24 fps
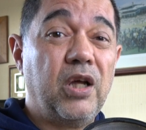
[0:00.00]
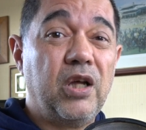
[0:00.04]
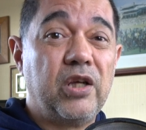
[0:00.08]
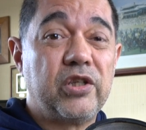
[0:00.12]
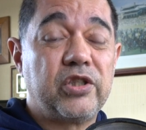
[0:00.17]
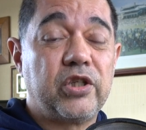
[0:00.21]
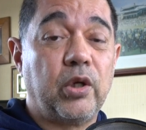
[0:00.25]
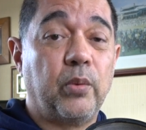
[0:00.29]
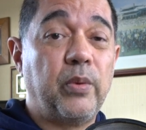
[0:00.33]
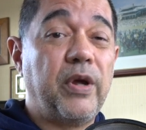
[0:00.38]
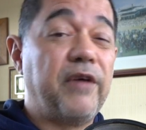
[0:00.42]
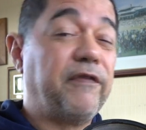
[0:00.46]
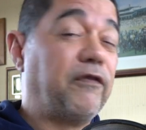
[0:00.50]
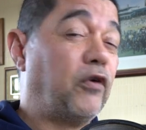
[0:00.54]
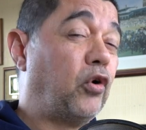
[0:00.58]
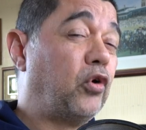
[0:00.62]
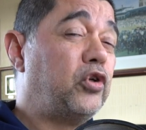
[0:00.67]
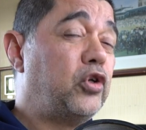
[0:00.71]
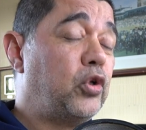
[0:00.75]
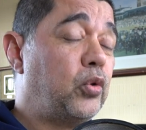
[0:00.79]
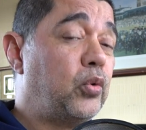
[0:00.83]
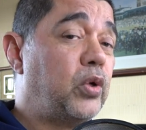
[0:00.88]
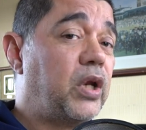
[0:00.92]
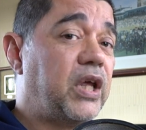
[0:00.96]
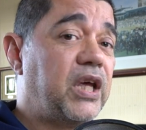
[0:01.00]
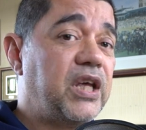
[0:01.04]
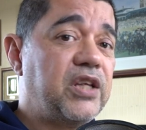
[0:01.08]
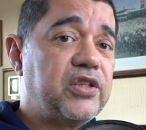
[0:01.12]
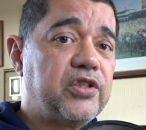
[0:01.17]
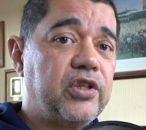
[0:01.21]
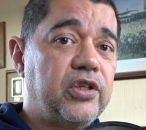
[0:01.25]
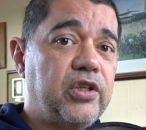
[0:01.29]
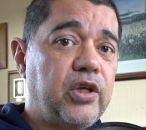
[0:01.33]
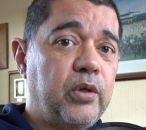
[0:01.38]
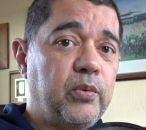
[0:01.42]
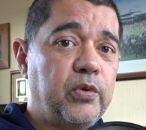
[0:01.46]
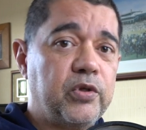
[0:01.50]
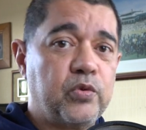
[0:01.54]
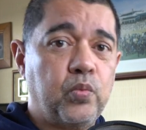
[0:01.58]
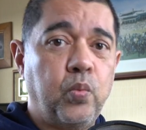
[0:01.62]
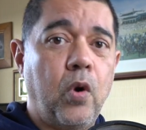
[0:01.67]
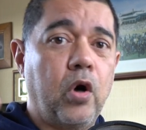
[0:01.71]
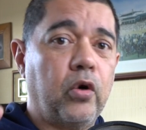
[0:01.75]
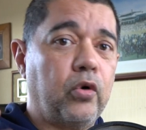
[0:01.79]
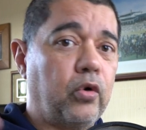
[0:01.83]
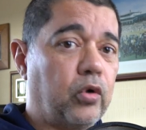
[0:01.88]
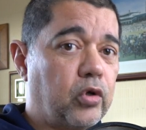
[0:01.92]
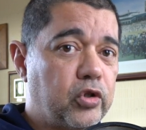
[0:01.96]
So if all you need to do is
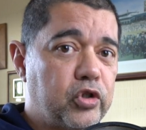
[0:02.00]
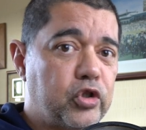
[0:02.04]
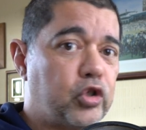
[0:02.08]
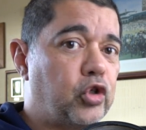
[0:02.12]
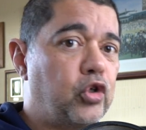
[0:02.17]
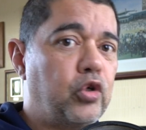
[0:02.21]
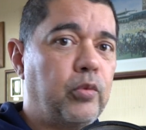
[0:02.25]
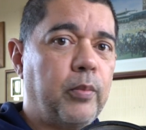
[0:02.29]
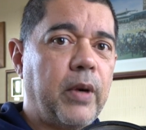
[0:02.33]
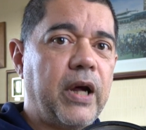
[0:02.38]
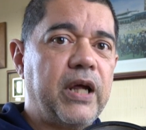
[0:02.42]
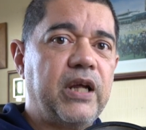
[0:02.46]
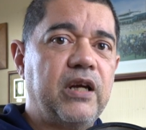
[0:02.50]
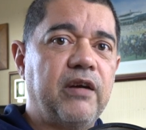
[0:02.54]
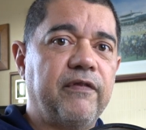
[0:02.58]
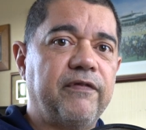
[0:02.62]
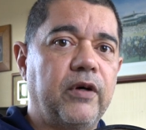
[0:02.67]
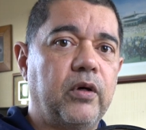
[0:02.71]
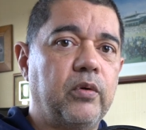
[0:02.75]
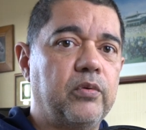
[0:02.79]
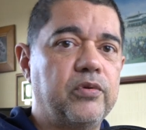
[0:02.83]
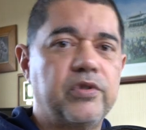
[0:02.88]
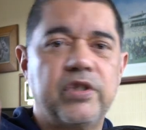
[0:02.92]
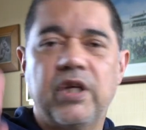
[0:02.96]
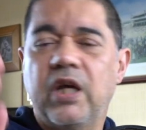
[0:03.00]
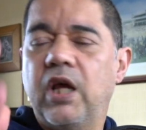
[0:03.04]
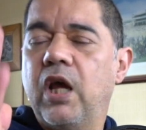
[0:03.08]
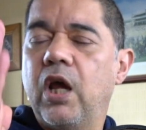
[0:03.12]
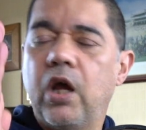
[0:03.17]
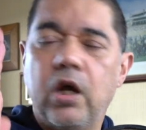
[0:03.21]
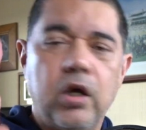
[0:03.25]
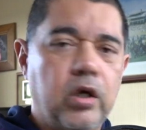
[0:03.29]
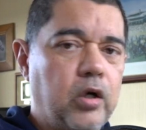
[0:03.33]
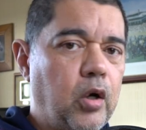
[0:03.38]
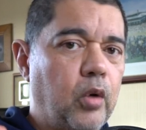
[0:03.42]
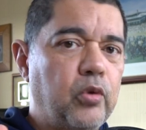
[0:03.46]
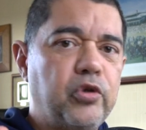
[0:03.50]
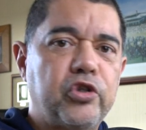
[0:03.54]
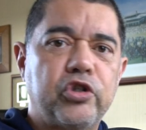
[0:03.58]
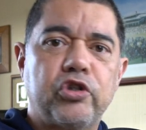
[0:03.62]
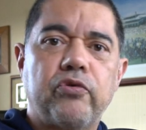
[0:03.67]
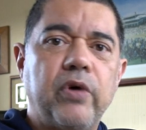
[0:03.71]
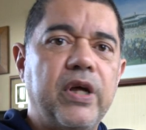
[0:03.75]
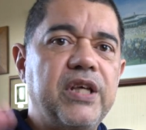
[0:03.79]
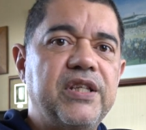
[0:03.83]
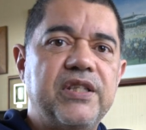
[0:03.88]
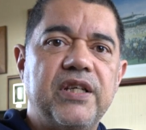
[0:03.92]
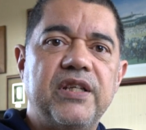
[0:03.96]
one or two microphones go
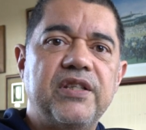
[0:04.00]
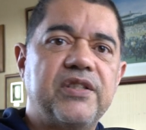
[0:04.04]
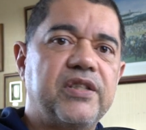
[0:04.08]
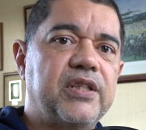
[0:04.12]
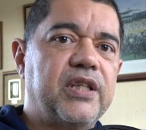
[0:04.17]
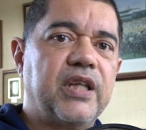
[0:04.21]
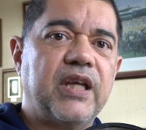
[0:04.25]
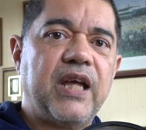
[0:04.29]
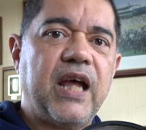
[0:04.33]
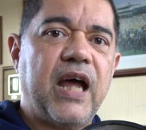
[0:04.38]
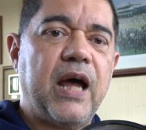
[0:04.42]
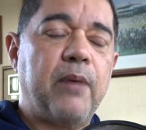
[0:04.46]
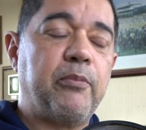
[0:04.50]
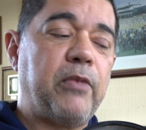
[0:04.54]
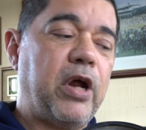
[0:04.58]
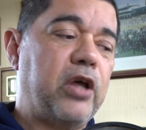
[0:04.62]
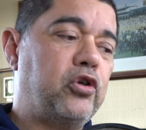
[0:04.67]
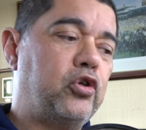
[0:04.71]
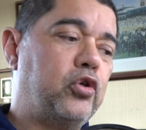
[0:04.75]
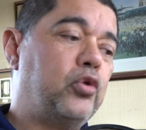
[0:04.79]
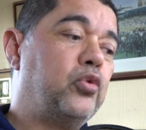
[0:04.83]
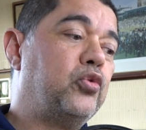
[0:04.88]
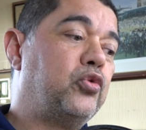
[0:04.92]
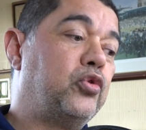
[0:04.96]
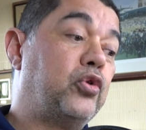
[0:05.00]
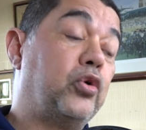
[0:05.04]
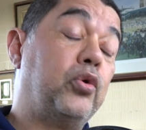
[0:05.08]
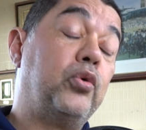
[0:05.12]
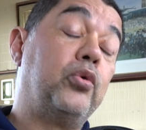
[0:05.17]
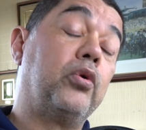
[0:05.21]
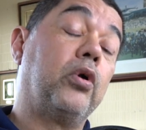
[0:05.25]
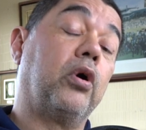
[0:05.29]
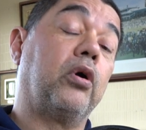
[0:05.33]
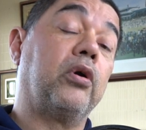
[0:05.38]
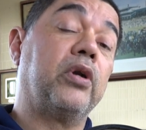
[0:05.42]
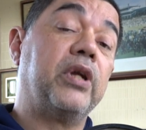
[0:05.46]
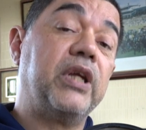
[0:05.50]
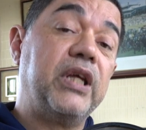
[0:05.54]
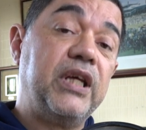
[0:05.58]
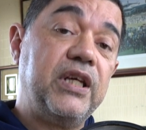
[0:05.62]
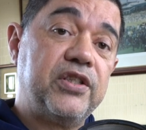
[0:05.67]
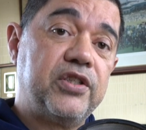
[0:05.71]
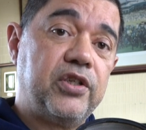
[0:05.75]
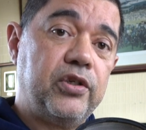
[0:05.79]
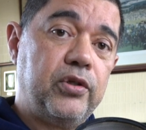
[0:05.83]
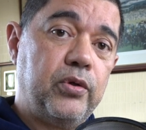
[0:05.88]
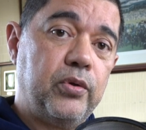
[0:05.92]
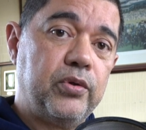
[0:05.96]
straight into the camera. You do not need
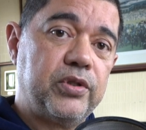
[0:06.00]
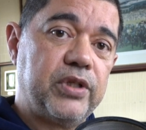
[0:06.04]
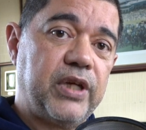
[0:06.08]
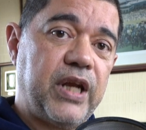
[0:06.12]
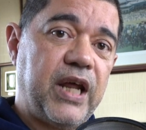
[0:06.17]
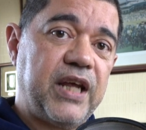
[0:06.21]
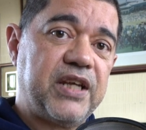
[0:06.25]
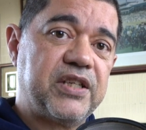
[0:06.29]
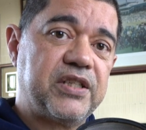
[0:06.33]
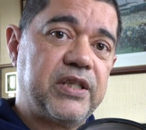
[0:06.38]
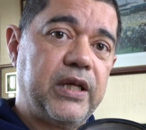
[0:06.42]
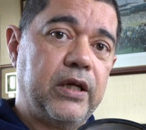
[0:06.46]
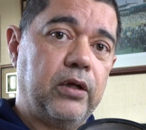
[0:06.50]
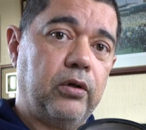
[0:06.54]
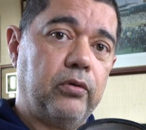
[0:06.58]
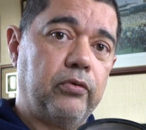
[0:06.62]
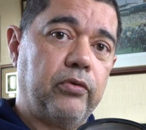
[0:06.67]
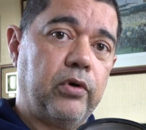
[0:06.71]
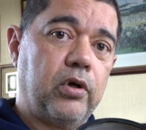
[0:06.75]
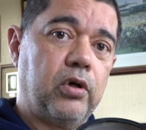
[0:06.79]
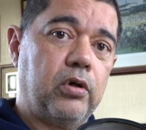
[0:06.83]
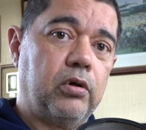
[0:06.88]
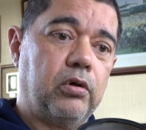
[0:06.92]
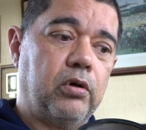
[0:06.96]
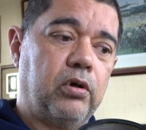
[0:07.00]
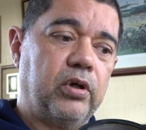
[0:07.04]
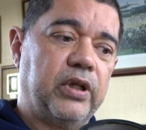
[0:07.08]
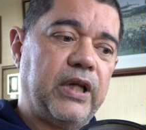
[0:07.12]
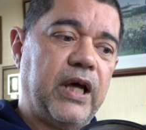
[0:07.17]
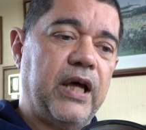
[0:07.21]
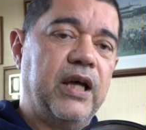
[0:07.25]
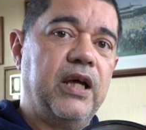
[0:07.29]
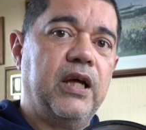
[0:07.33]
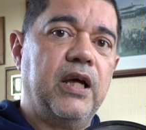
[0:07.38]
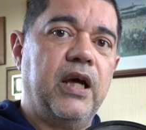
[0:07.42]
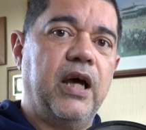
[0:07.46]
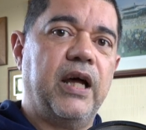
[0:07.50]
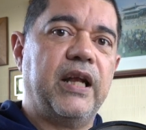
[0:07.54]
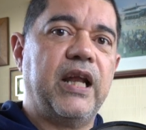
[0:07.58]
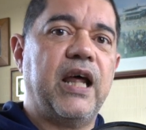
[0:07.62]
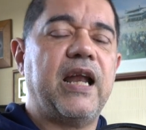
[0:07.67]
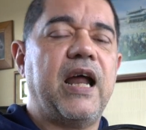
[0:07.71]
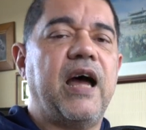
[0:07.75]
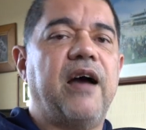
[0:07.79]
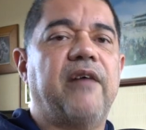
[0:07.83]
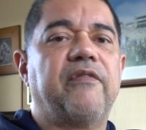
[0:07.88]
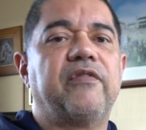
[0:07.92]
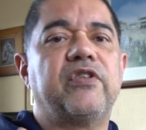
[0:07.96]
to use an external recorder and
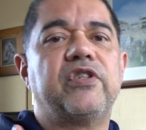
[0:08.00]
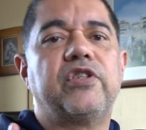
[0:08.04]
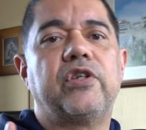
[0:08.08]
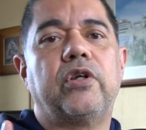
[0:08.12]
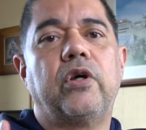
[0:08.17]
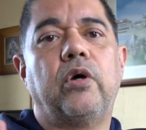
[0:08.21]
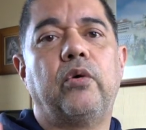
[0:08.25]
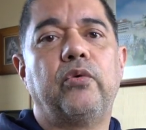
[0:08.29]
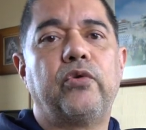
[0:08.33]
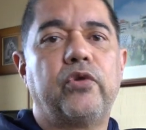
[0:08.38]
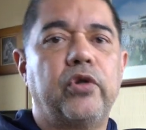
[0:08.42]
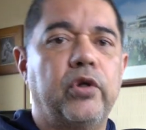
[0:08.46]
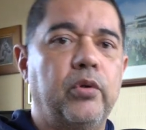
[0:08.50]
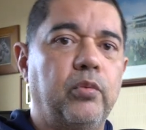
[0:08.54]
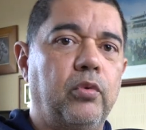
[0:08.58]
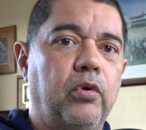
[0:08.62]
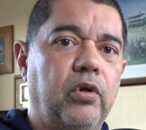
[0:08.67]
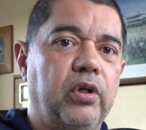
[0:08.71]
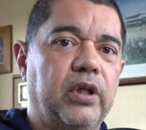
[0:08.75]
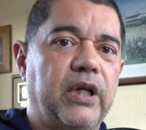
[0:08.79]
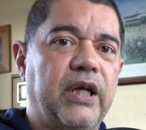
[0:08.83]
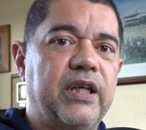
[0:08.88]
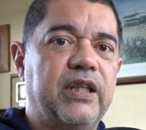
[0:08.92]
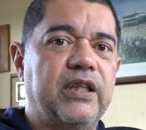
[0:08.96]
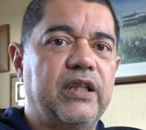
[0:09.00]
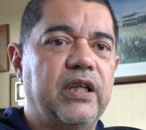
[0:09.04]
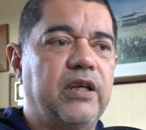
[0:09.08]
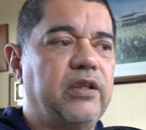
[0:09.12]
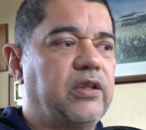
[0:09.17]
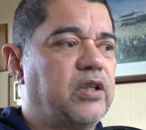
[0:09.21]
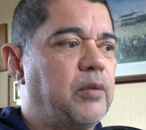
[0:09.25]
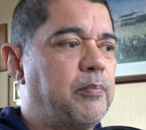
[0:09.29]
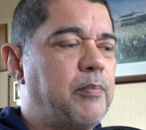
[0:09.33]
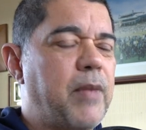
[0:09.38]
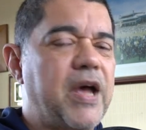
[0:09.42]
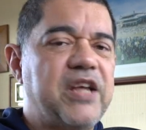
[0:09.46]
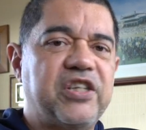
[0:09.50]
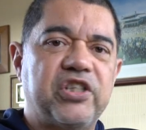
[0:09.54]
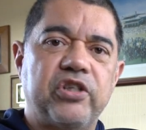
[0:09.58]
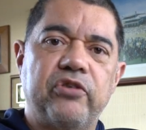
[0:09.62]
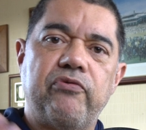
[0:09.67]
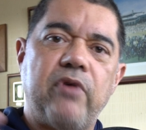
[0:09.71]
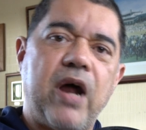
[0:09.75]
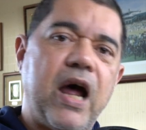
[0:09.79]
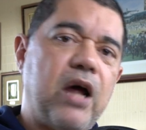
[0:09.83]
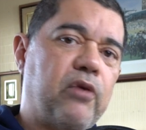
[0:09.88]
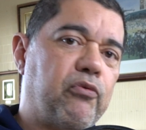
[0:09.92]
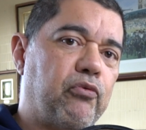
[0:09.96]
then having to go through all like the, the messing
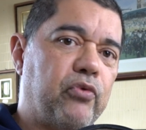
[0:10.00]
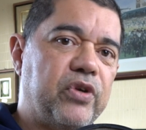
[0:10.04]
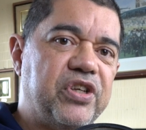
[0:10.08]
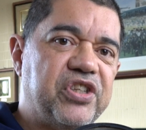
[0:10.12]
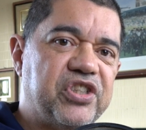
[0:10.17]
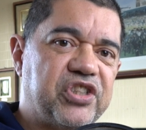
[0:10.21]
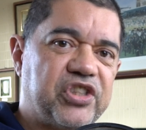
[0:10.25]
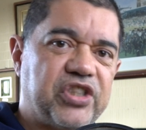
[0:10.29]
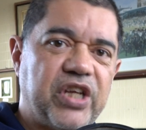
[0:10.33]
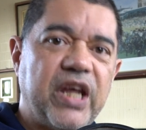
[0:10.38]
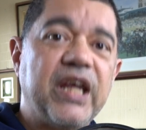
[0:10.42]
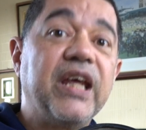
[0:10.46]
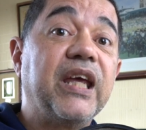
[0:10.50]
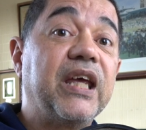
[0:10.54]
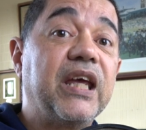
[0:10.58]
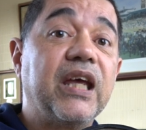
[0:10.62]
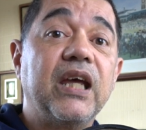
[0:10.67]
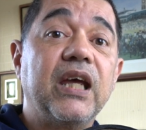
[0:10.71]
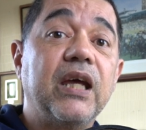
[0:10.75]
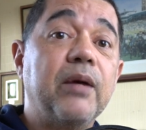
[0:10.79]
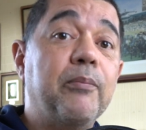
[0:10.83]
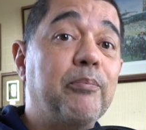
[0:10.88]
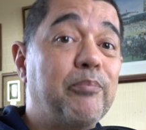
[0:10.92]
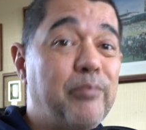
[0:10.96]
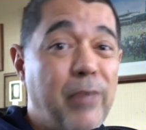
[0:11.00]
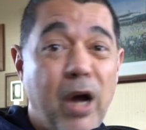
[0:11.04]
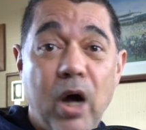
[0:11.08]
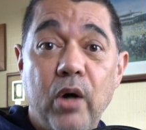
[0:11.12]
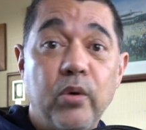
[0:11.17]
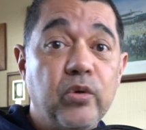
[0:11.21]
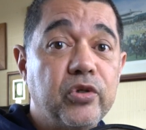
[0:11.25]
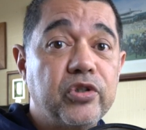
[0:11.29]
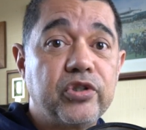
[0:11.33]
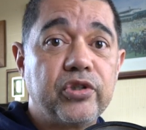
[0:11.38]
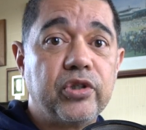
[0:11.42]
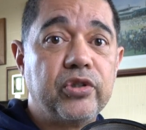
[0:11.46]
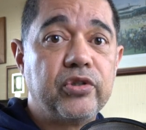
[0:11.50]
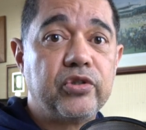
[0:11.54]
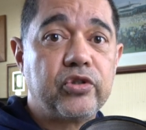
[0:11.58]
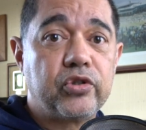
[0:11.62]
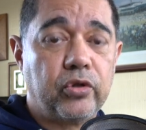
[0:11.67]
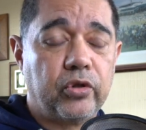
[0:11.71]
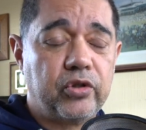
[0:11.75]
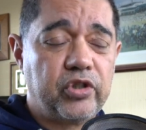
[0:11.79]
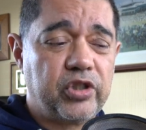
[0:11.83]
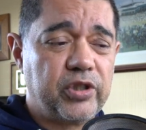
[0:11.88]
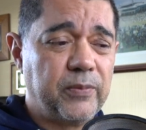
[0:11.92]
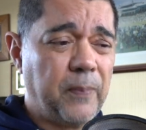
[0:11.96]
around, resyncing in post and
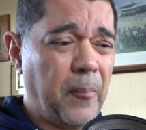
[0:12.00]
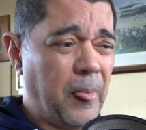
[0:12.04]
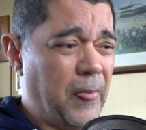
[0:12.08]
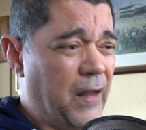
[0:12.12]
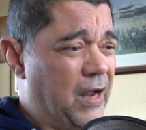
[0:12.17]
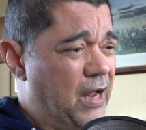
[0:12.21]
such.